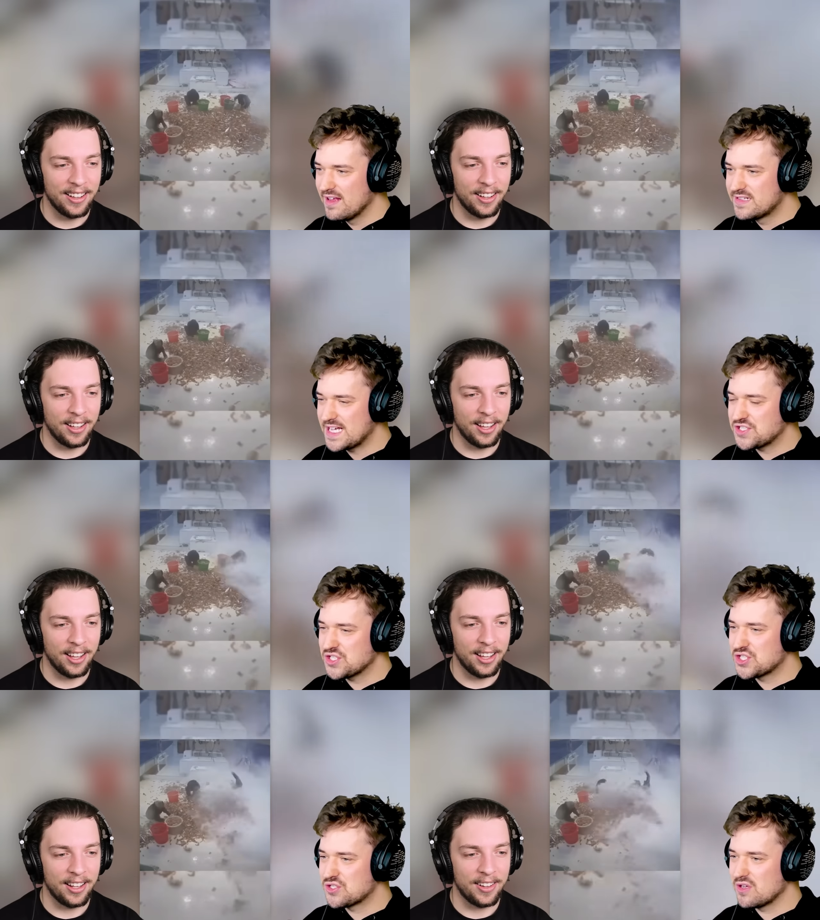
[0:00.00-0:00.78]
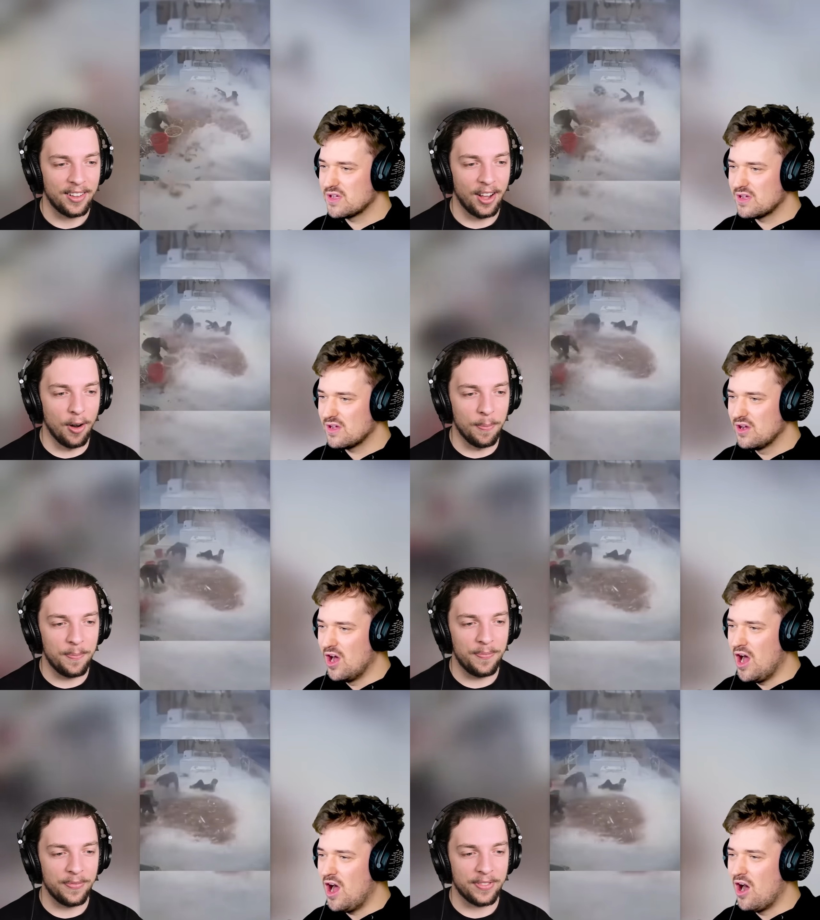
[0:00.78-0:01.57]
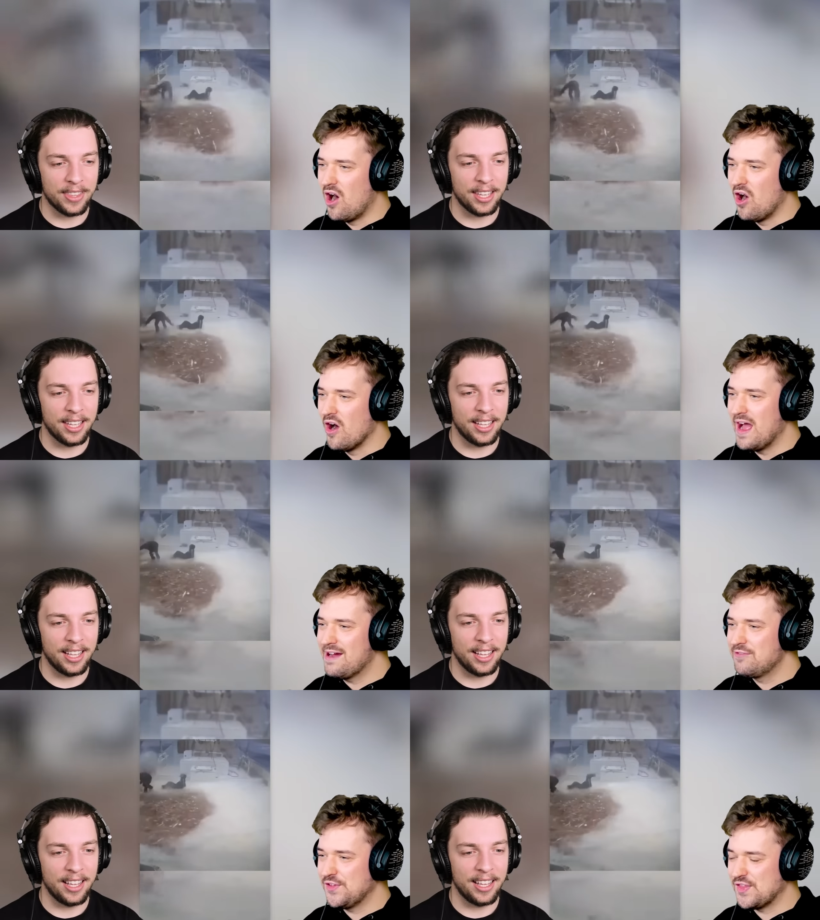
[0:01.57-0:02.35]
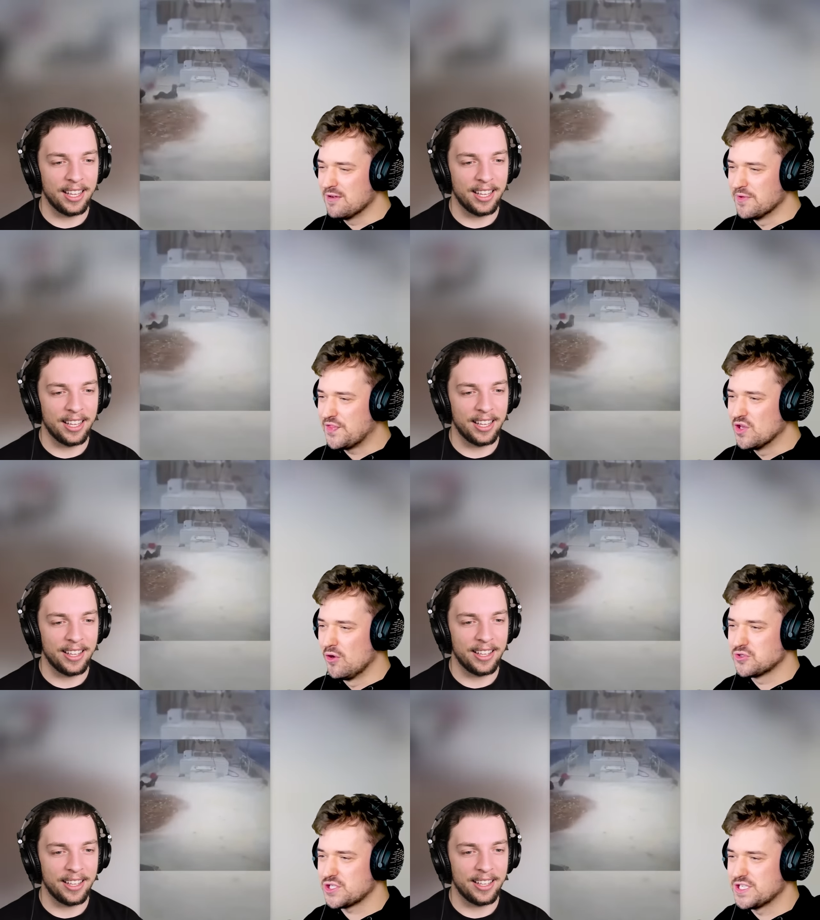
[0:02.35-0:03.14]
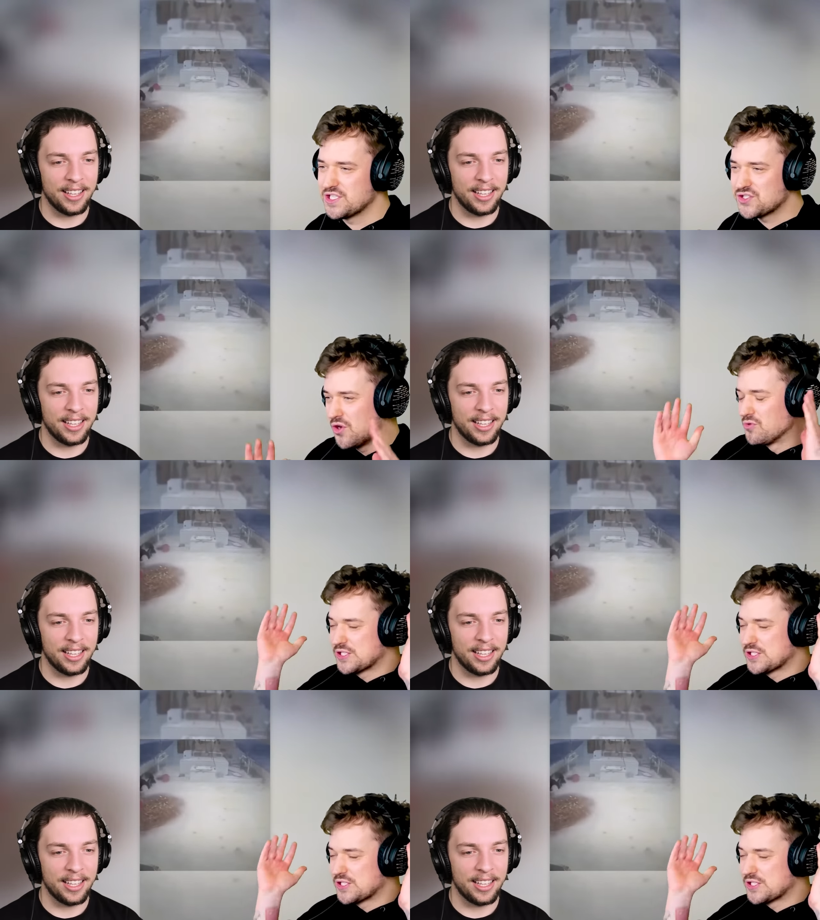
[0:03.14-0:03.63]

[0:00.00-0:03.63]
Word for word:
Speaker 1: That's just Oh! Oh, everything with the ocean is so